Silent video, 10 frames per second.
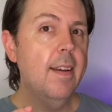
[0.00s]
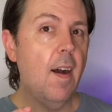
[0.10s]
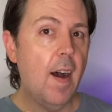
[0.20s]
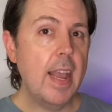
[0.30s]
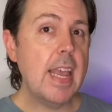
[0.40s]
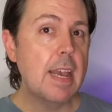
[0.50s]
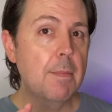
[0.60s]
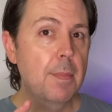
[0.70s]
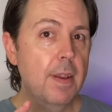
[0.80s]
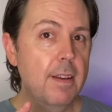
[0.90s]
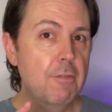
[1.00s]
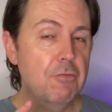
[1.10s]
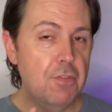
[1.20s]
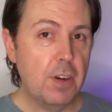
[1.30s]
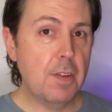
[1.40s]
I am
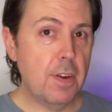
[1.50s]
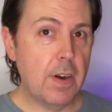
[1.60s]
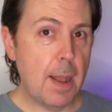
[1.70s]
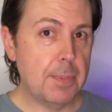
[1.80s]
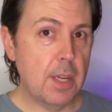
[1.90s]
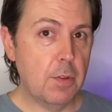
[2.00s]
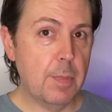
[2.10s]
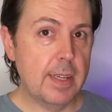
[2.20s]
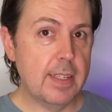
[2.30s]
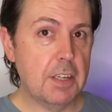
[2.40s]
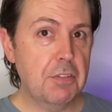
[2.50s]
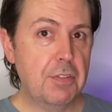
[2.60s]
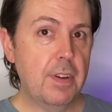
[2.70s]
very, very upset with myself